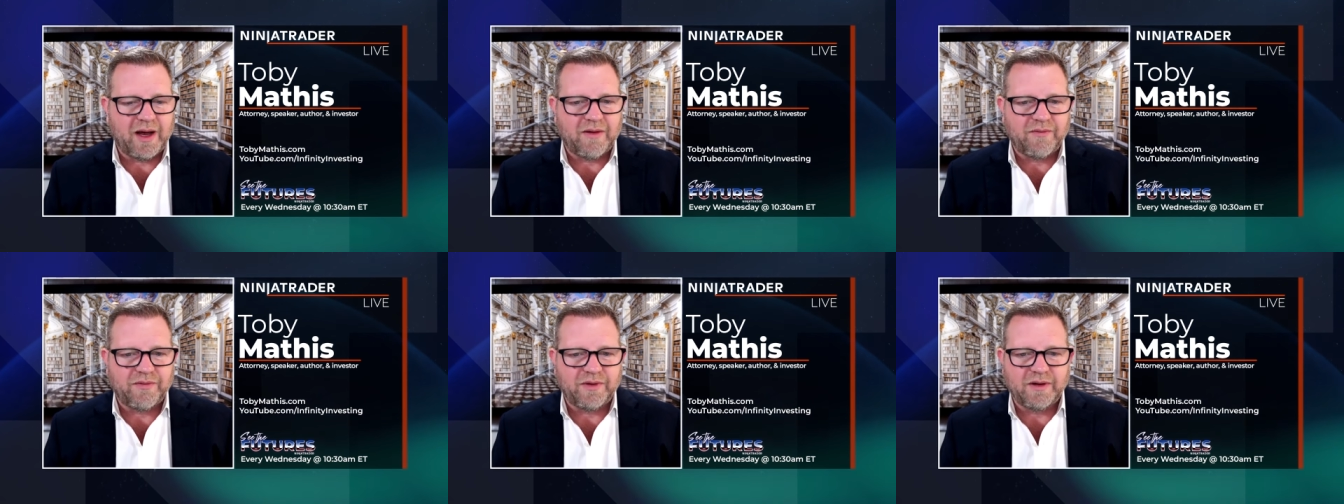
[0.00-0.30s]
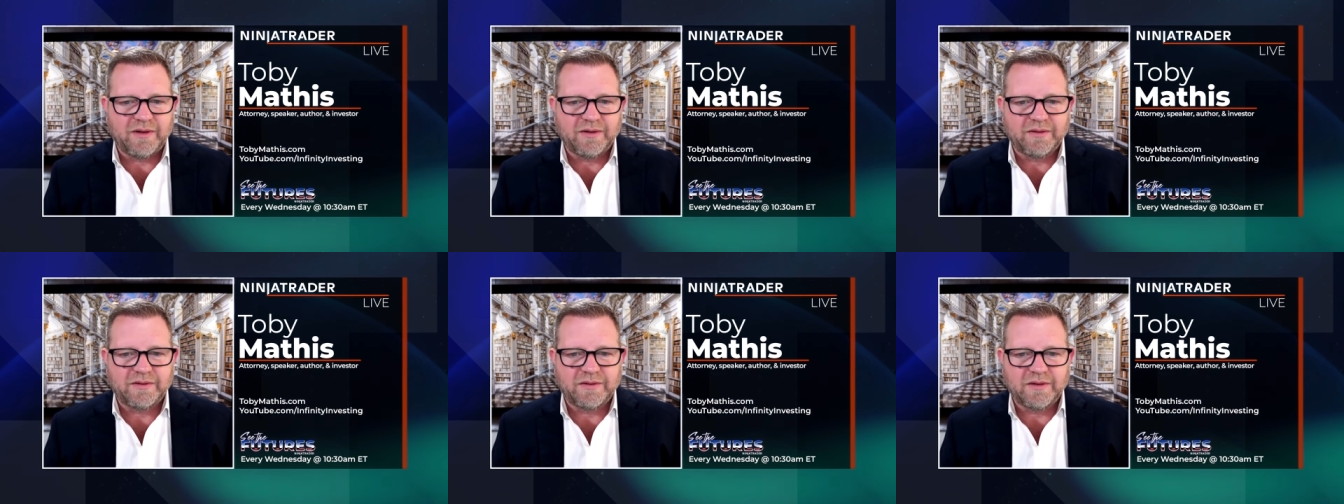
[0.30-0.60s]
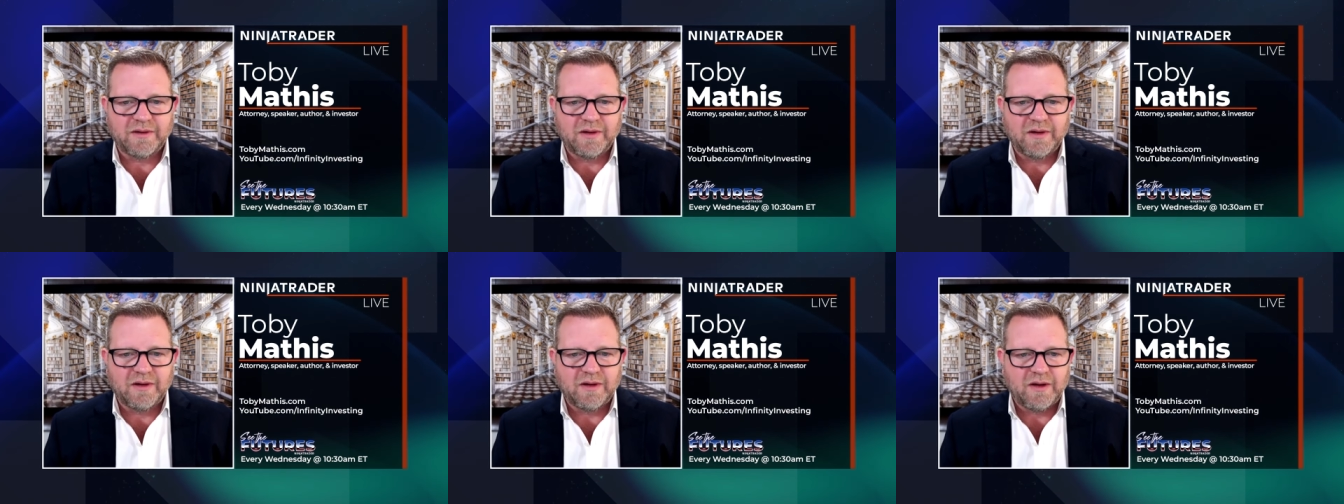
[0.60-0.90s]
these
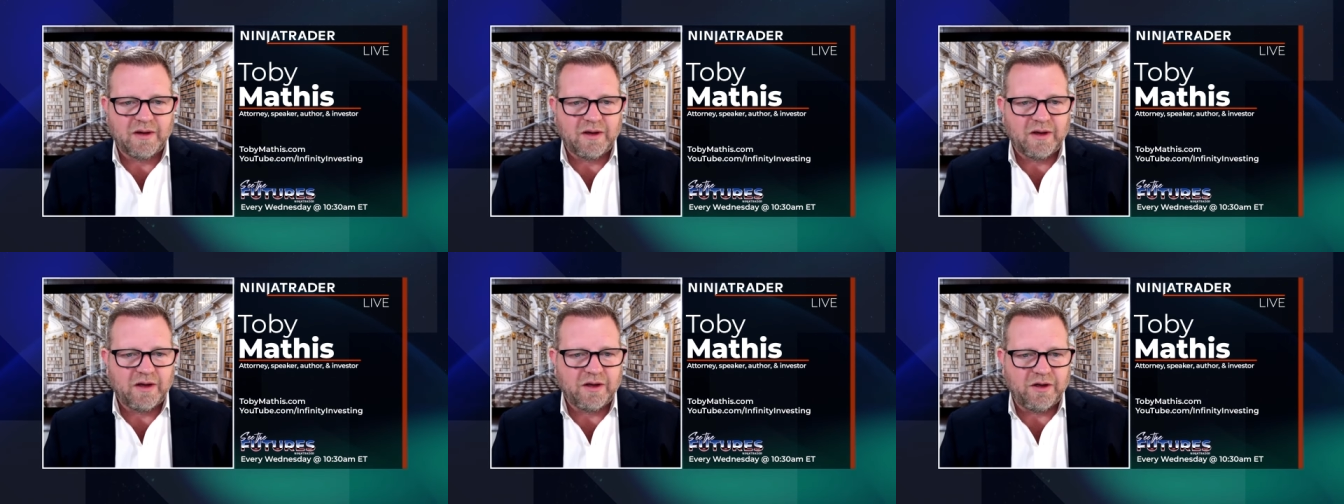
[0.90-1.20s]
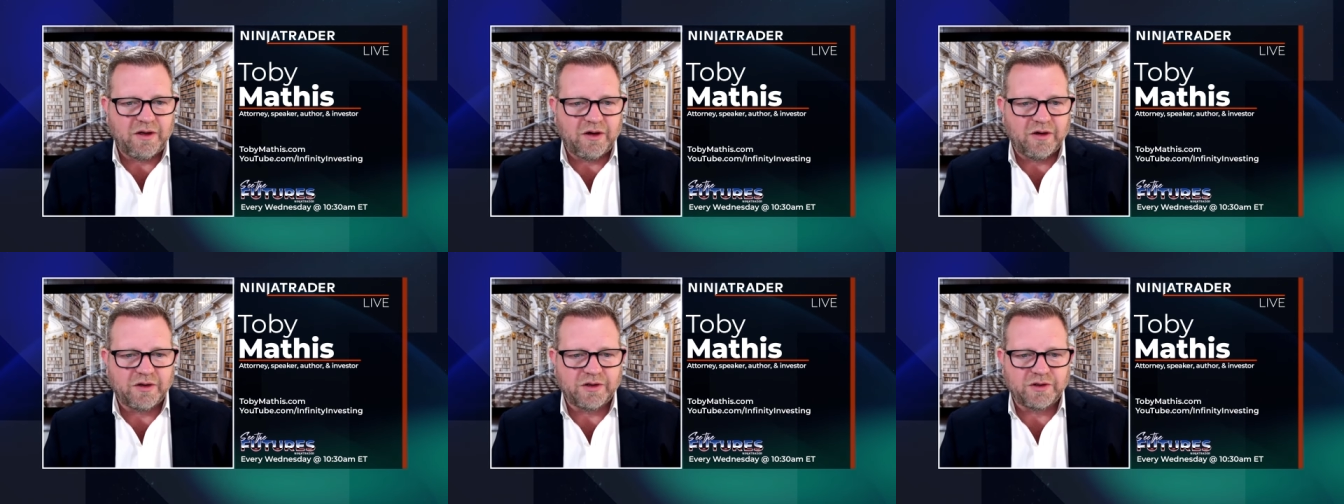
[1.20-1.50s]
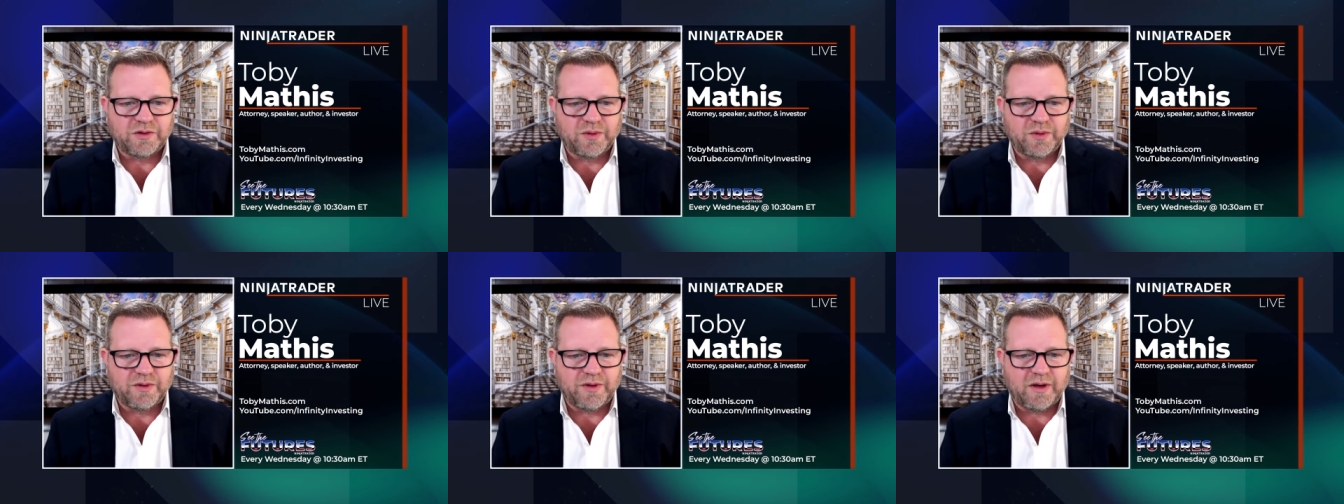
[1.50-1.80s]

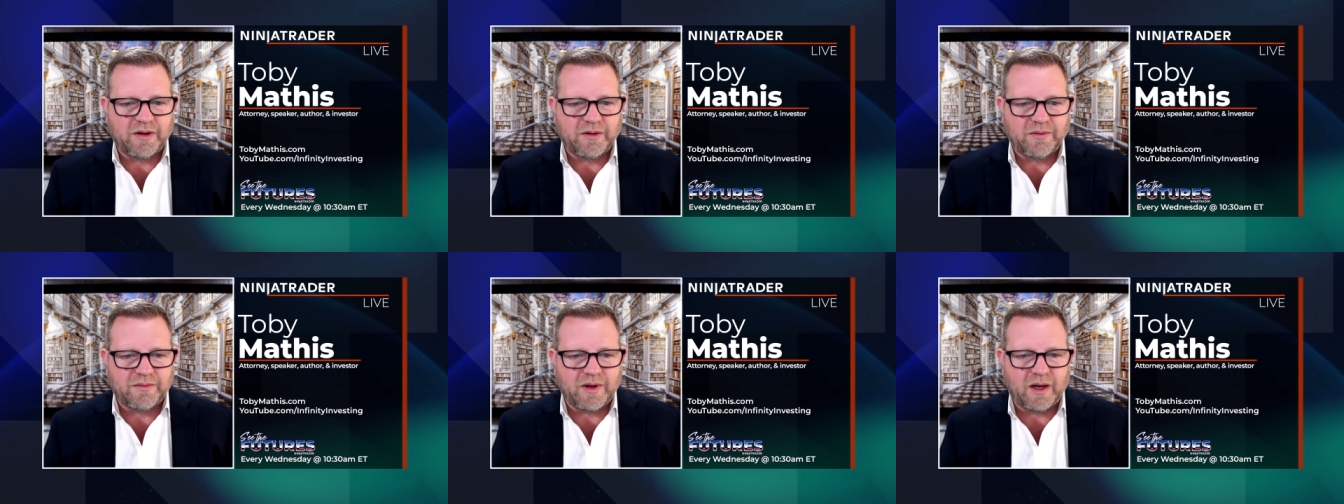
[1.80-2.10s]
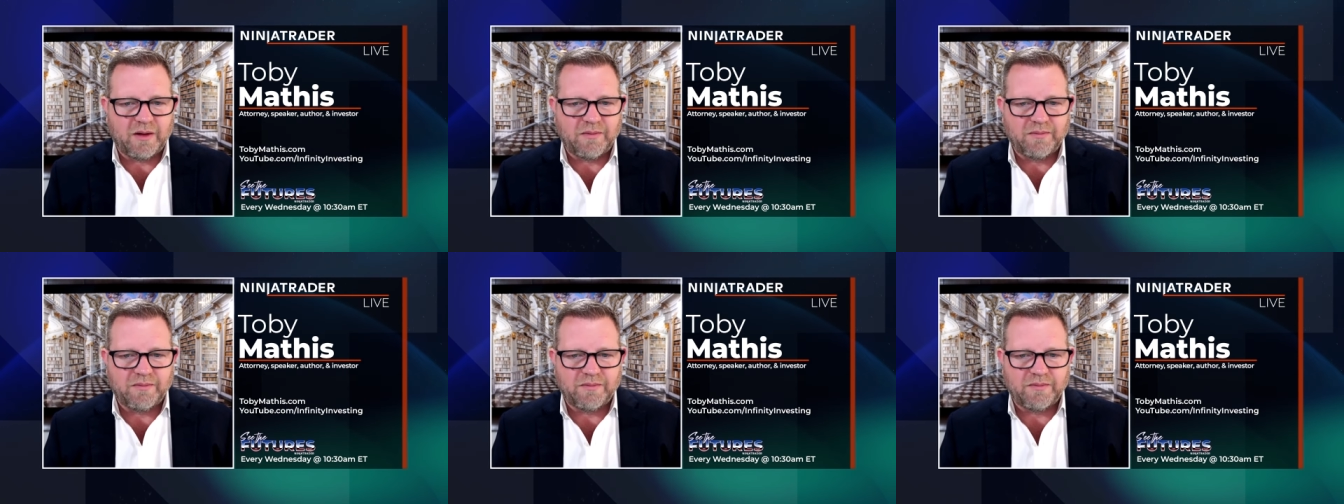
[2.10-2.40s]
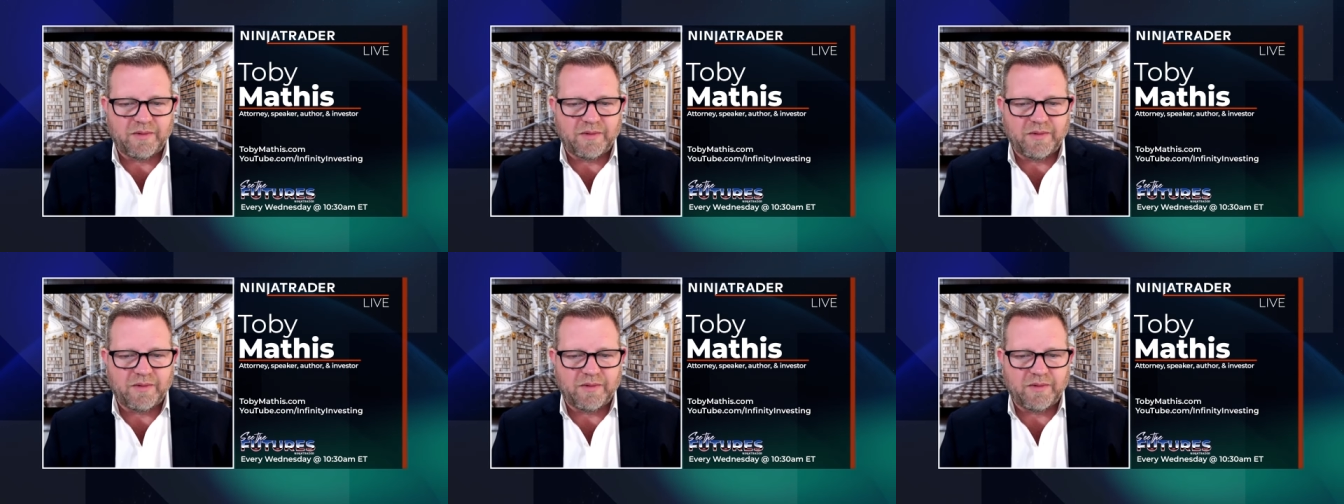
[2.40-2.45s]
years where they they